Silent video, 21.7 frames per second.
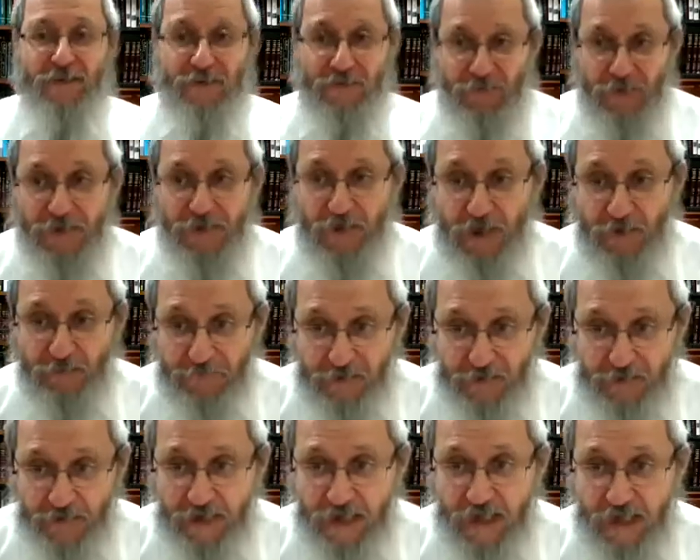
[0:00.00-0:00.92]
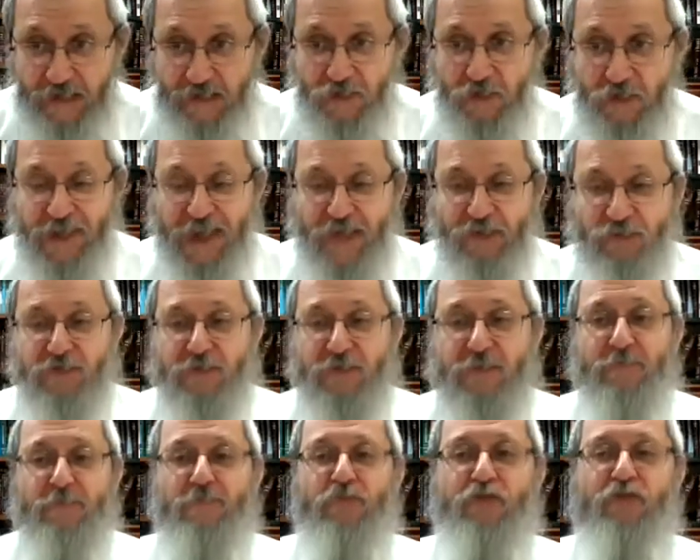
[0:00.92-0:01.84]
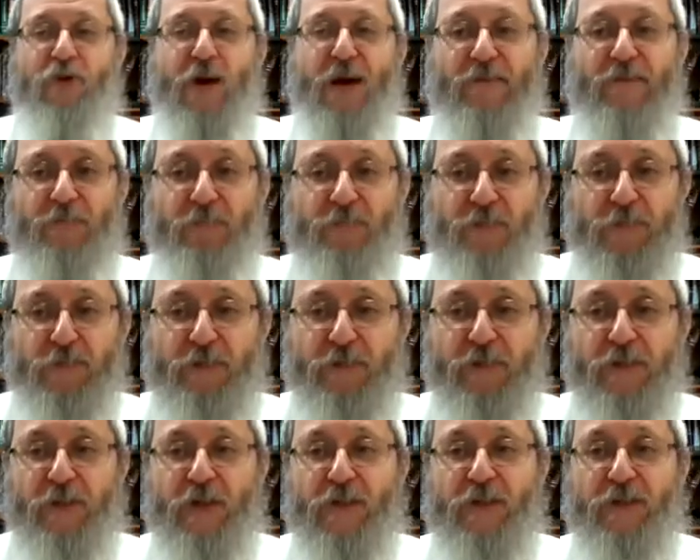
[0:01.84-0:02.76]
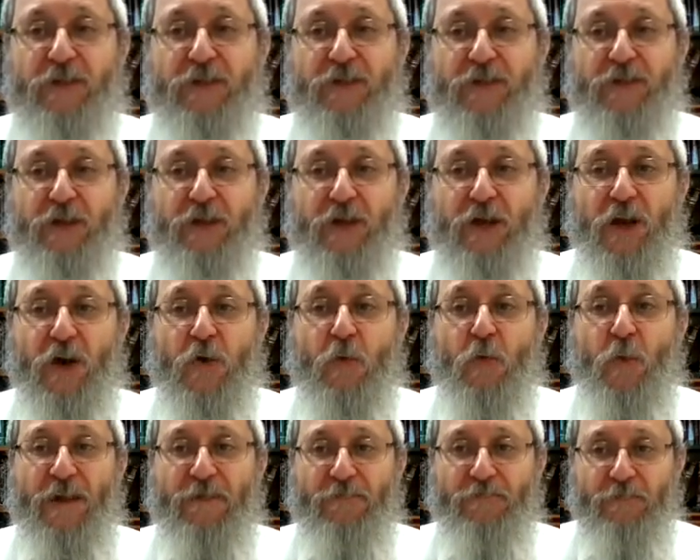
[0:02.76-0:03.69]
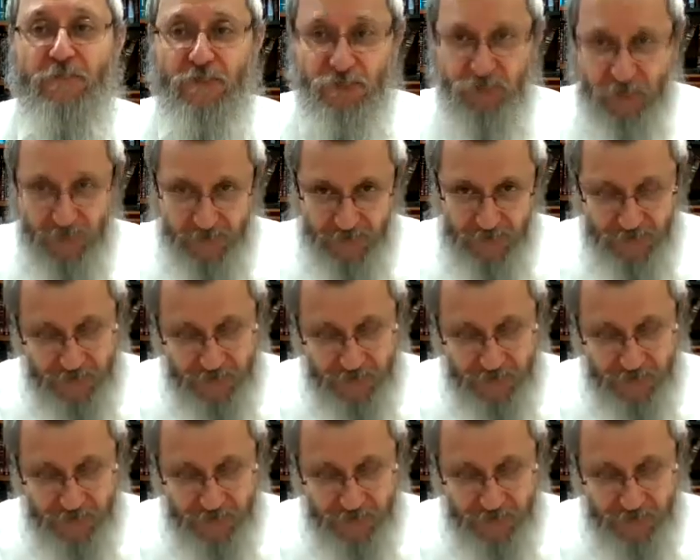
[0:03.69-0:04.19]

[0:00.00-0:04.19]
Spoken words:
Very often, alcohol actually drives people away from each other.